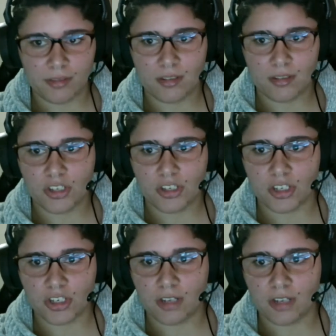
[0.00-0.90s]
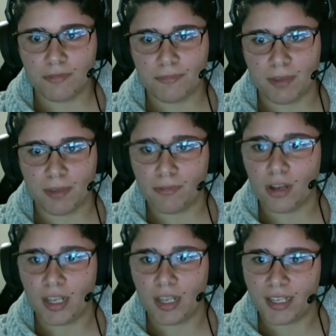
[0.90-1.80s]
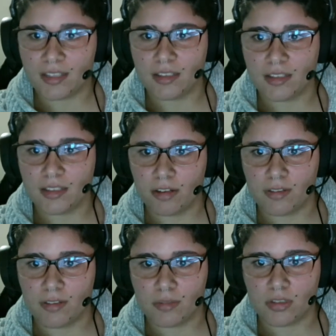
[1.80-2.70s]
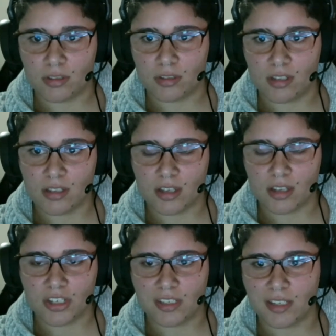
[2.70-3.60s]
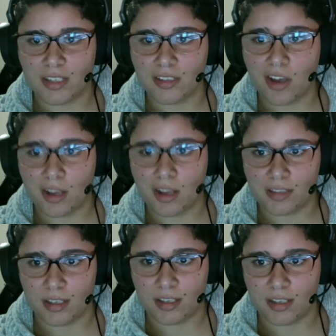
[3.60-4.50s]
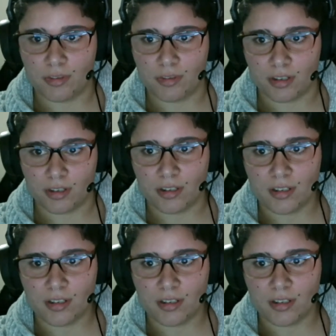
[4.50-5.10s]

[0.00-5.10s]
she should be falling into the algorithm soon as long as she stays content with her,